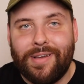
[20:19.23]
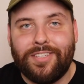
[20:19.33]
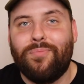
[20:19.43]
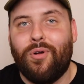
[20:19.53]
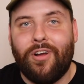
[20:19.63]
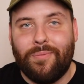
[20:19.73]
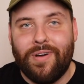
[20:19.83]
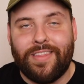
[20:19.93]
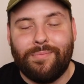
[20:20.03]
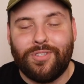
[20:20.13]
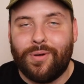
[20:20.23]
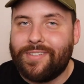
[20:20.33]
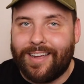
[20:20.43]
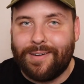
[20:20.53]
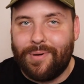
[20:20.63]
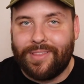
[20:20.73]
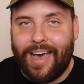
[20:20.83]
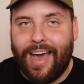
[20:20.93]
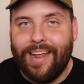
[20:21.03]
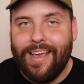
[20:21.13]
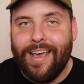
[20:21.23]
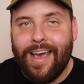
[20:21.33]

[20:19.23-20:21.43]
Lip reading: amazing program with. I'm so excited about that.